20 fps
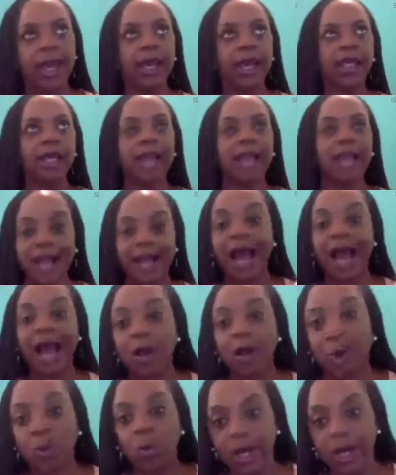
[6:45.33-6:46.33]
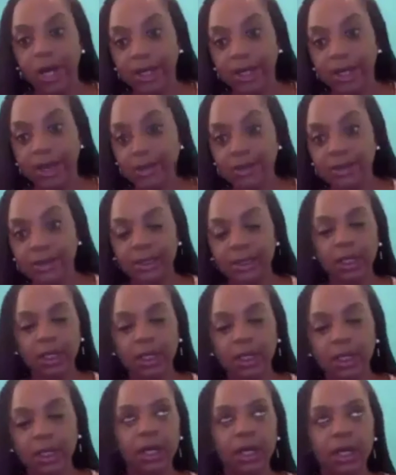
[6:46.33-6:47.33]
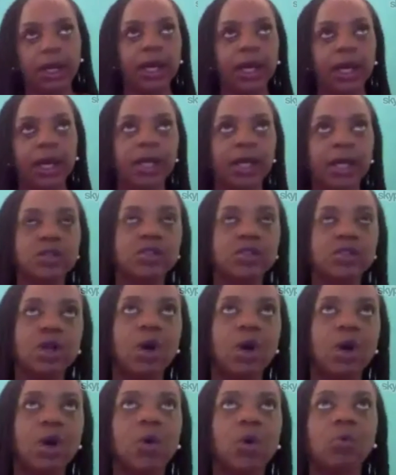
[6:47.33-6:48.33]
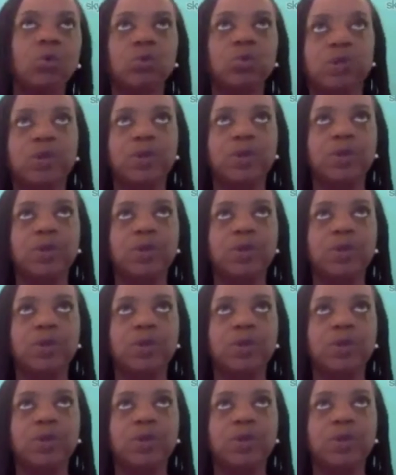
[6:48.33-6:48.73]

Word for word: And like I was. And so